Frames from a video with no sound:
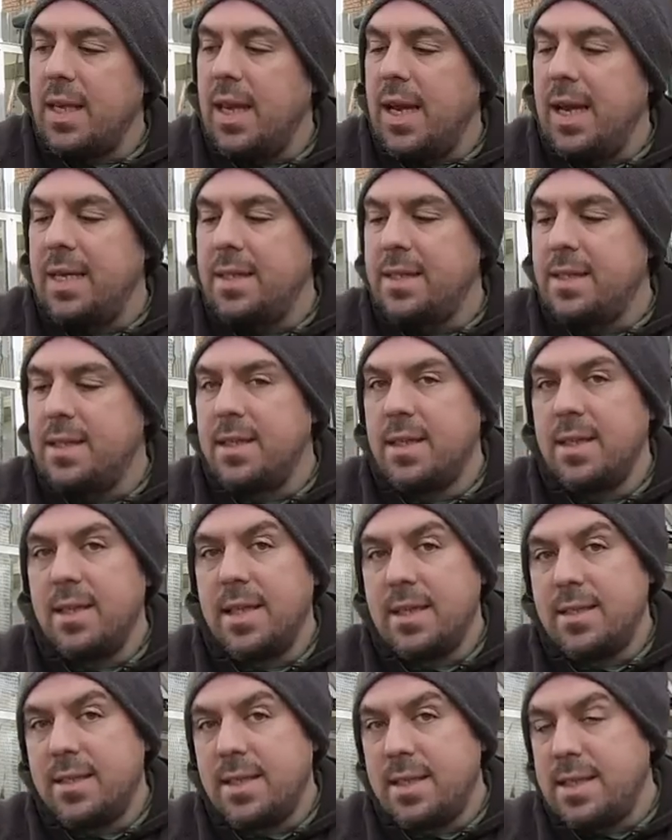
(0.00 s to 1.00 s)
at
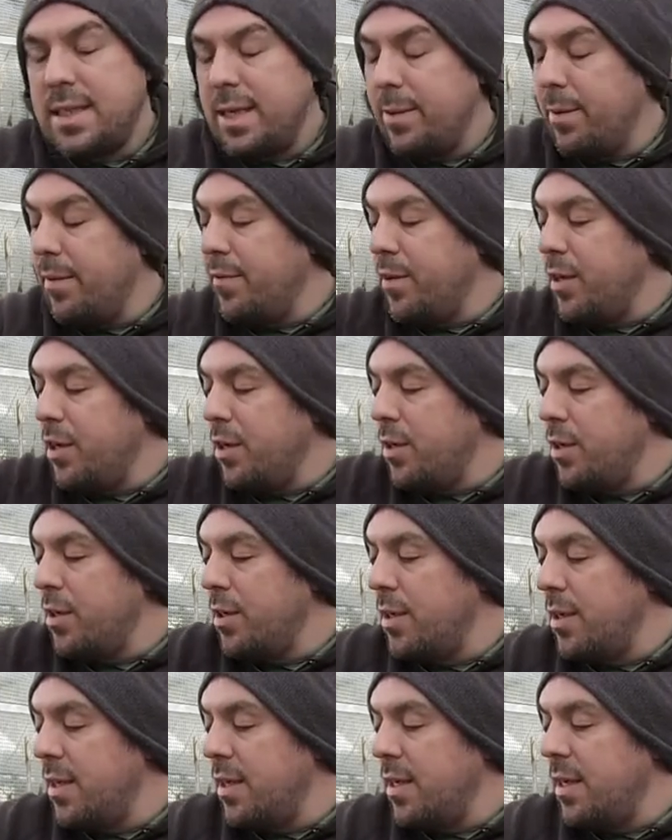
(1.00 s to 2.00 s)
this time of year,
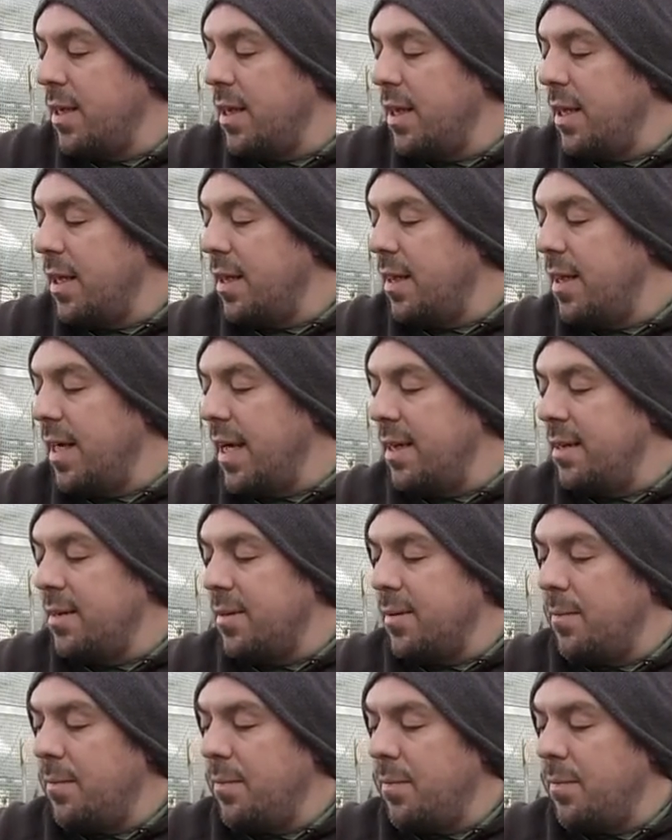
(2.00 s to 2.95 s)
then